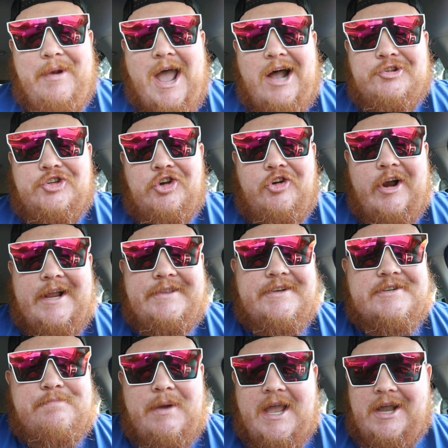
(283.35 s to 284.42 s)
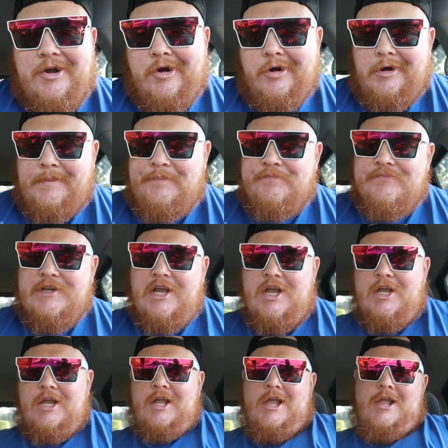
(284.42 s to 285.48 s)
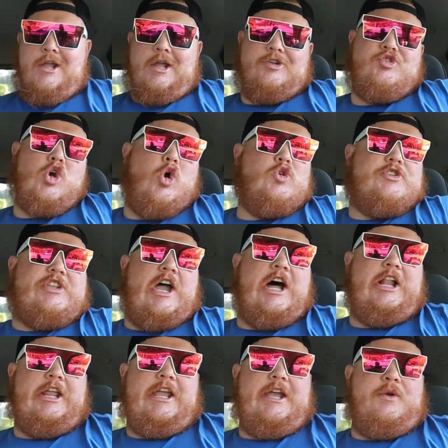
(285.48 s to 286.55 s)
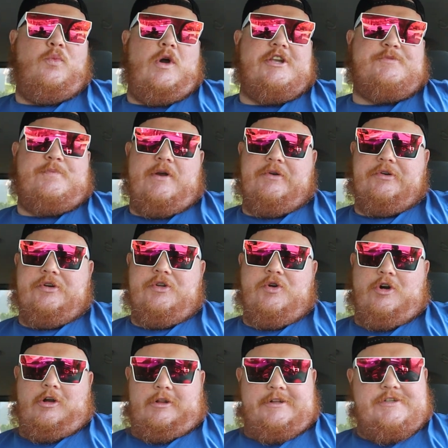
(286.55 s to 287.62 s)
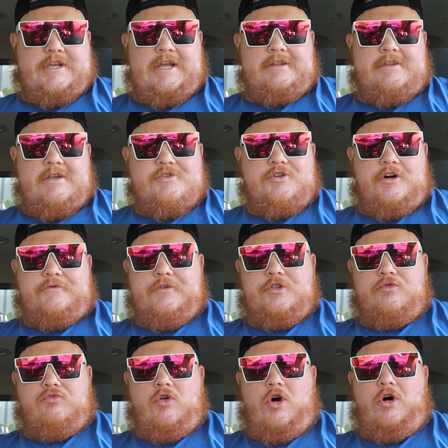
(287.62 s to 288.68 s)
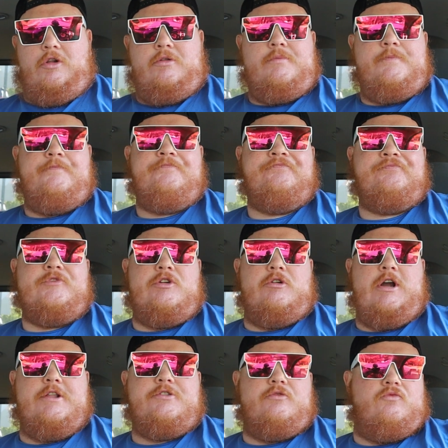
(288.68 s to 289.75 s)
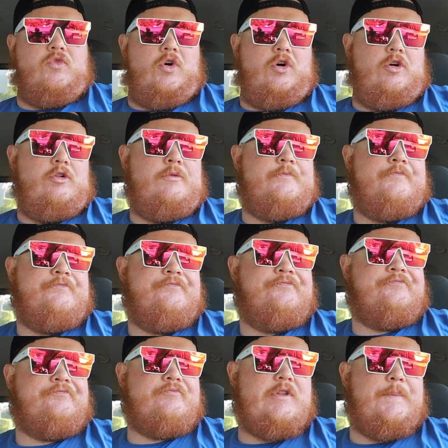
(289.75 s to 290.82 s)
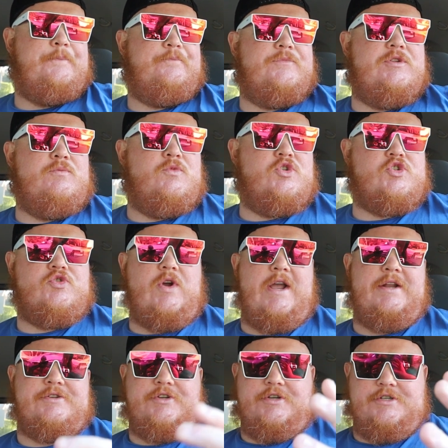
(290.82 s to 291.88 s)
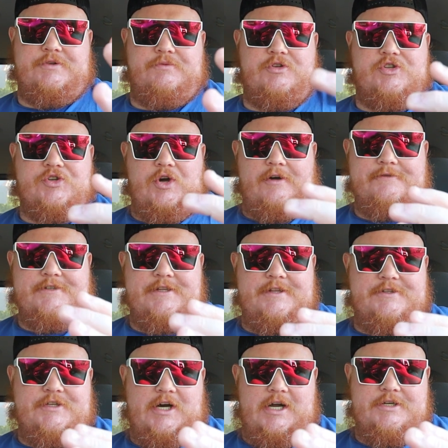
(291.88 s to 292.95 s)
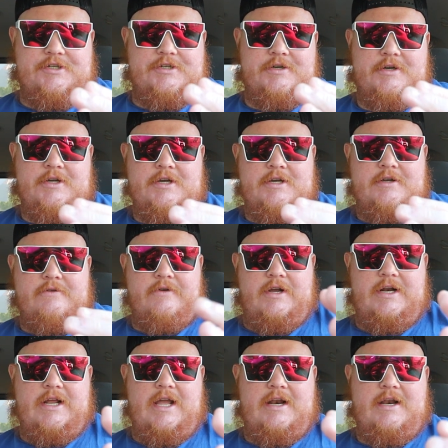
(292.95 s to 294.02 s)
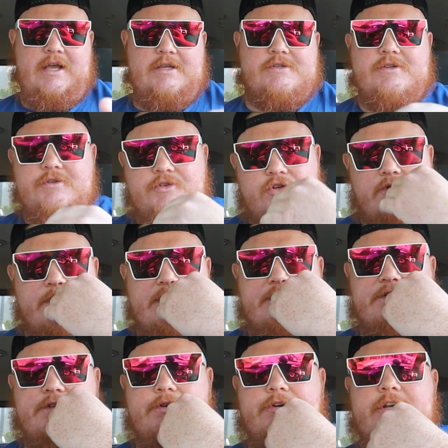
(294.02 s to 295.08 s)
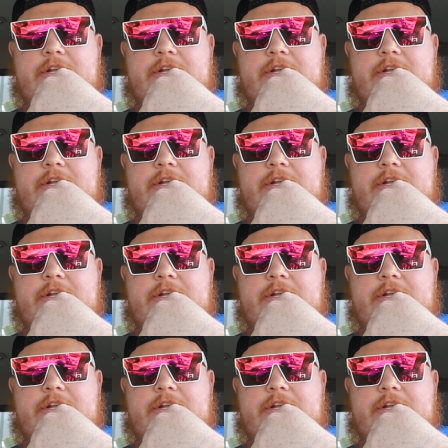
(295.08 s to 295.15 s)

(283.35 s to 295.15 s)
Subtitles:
now to grade this bad girl. Joe's Deli in Westbury, New York. Let's kick things off with the roll. All right, the roll was strange because it was soft to the touch. All right, it had a nice little squeeze to